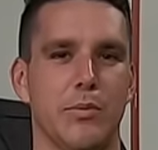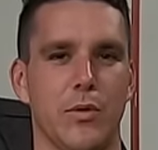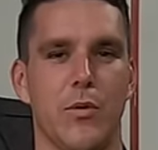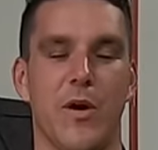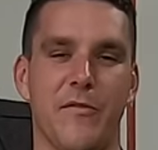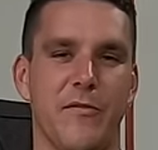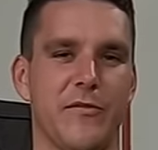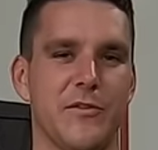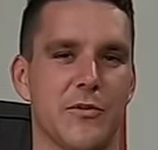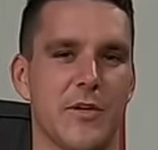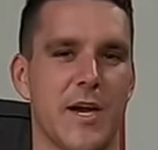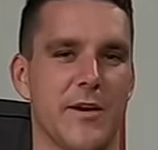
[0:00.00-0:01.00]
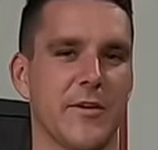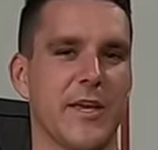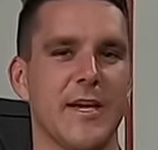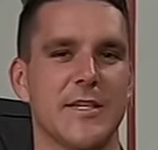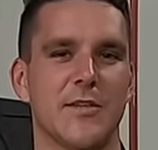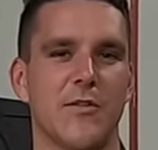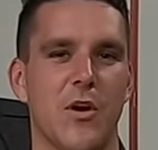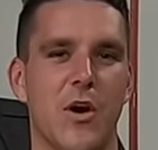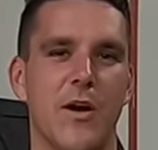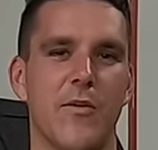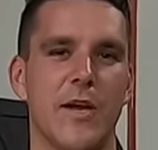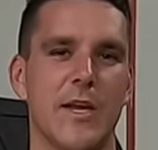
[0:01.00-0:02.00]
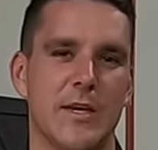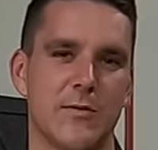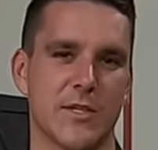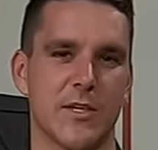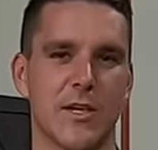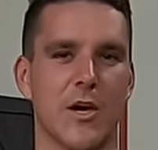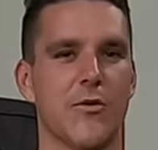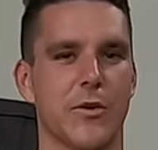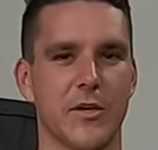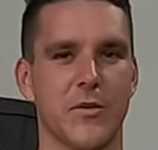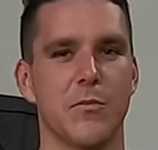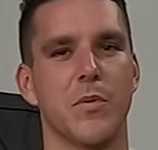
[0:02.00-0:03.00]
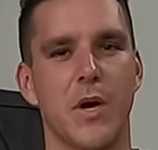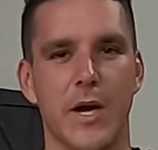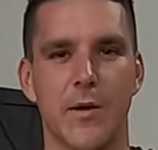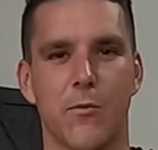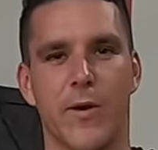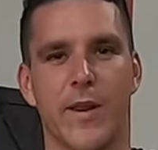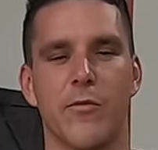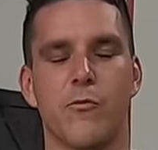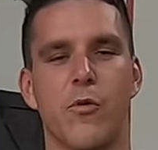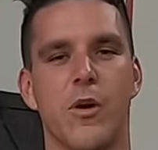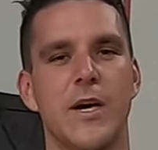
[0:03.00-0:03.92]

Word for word: blew off doing 100 Ks on the highway, and it was only holding on by one of the